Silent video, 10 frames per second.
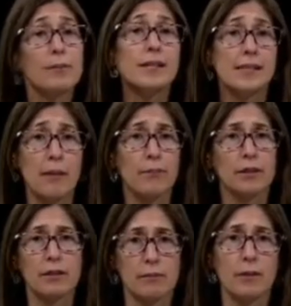be
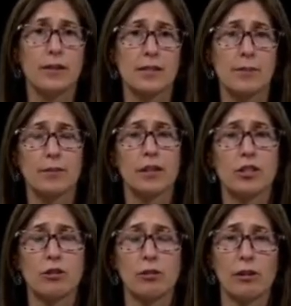separate. There may be a separate
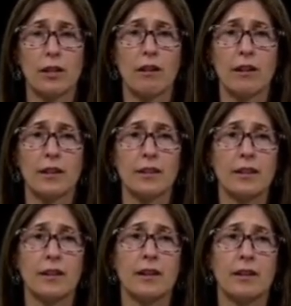issue going on.
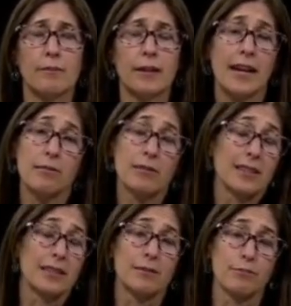But I
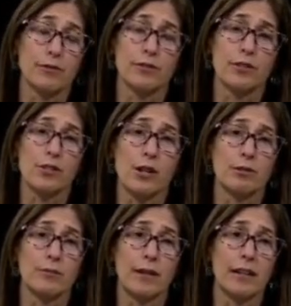really prefer to start
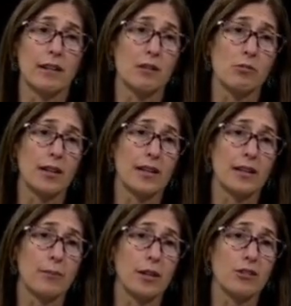with the migraines when I get
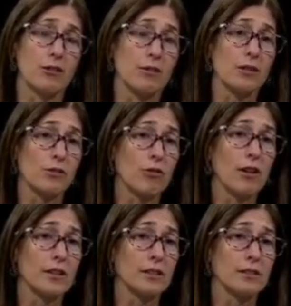a patient who has
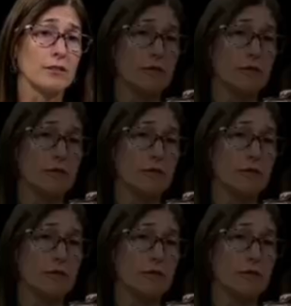chronic